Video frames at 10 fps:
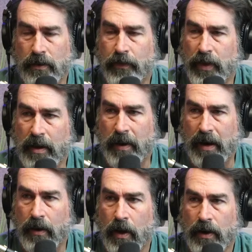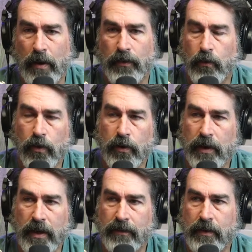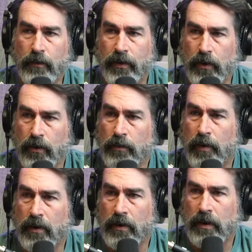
think about it. Not with the world we live in with Uber